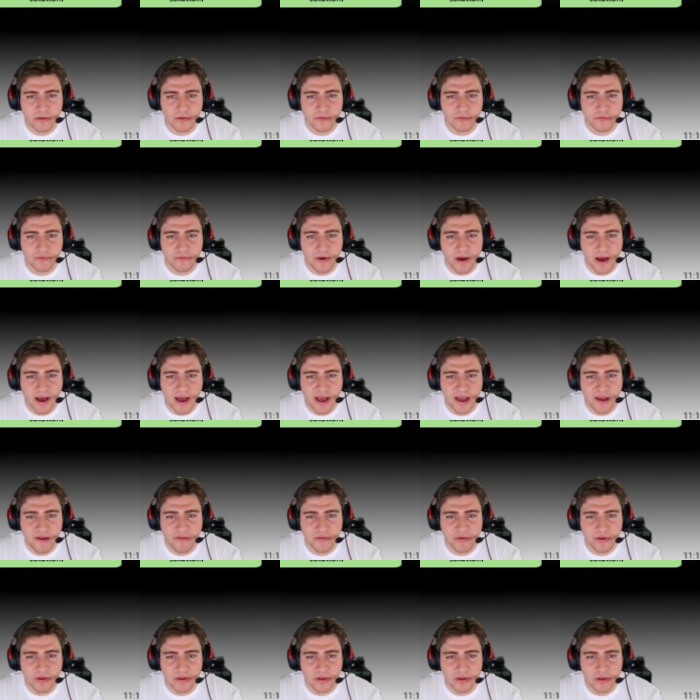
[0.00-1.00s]

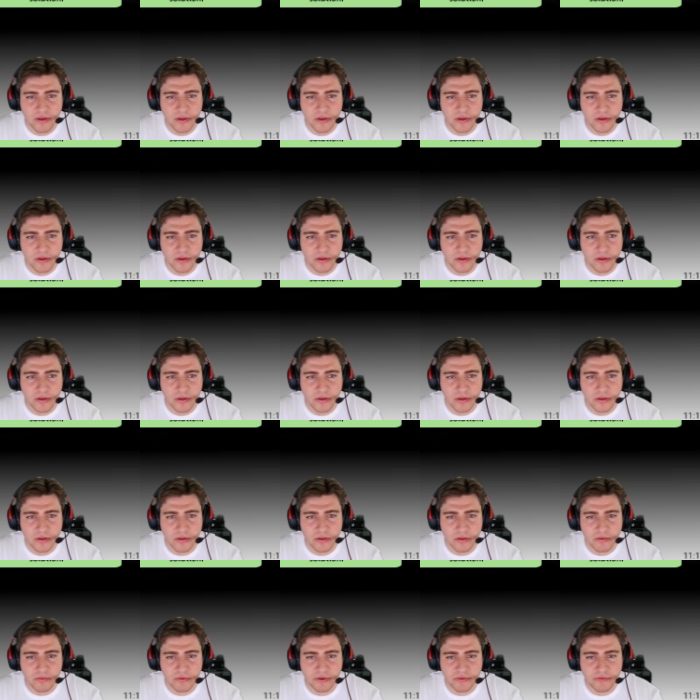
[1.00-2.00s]
5,
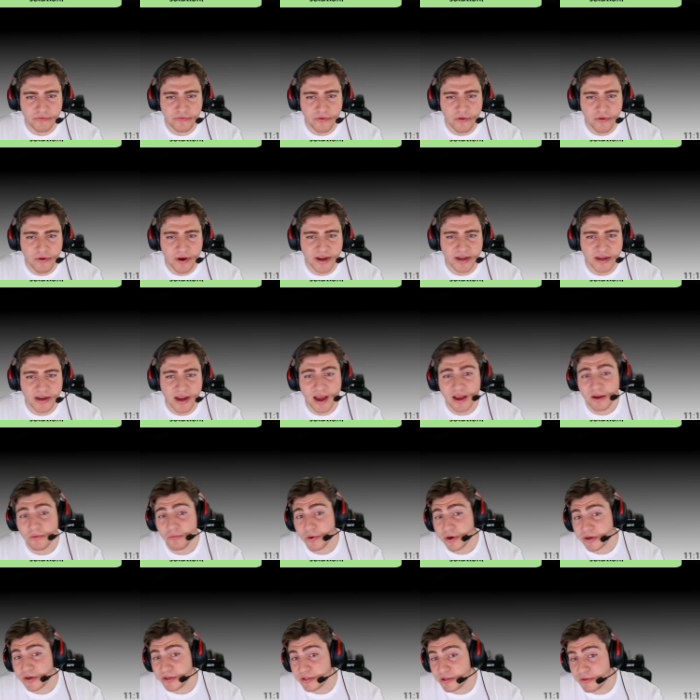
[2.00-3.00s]
3, 4, 8, 9.
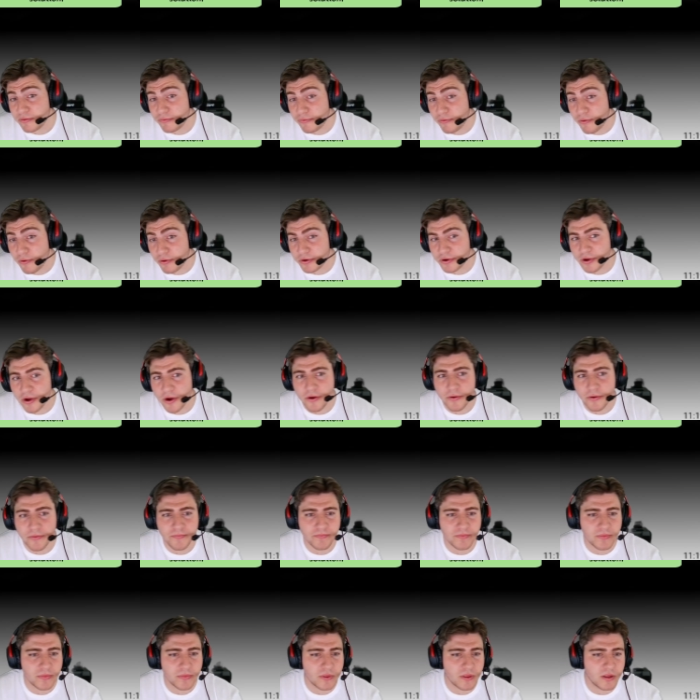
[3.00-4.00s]
Where does the 4 go?
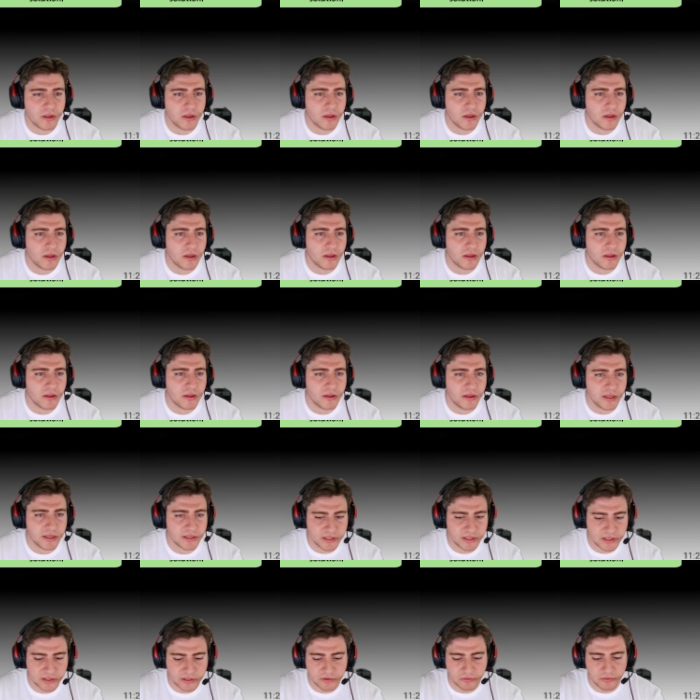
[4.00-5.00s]

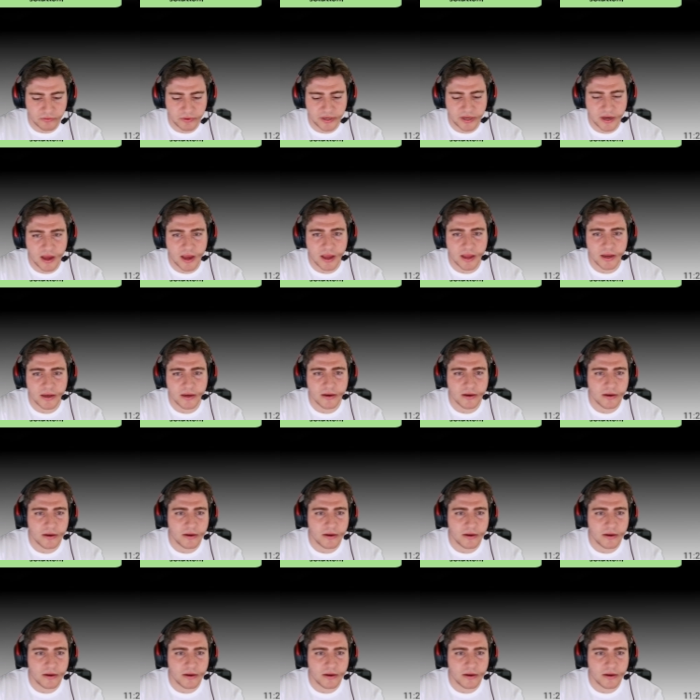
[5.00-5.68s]
This is 3-9.